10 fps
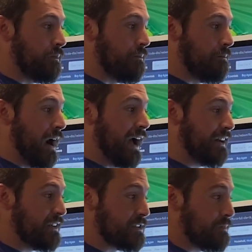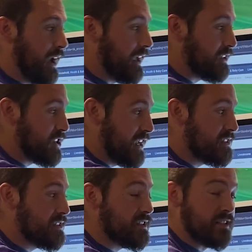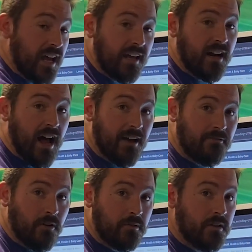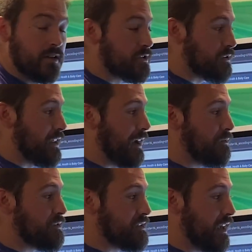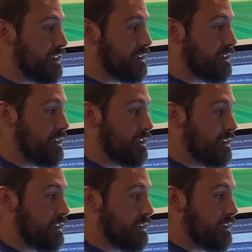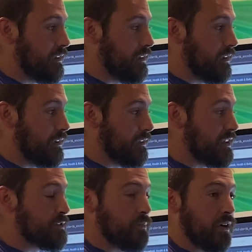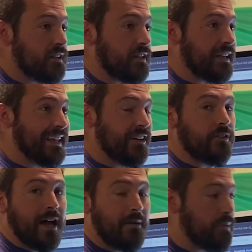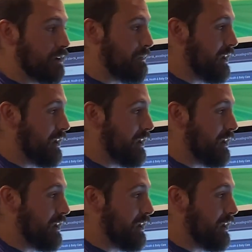Mine is my Chase's second iPhone, so that will send this book to the Kindle app on my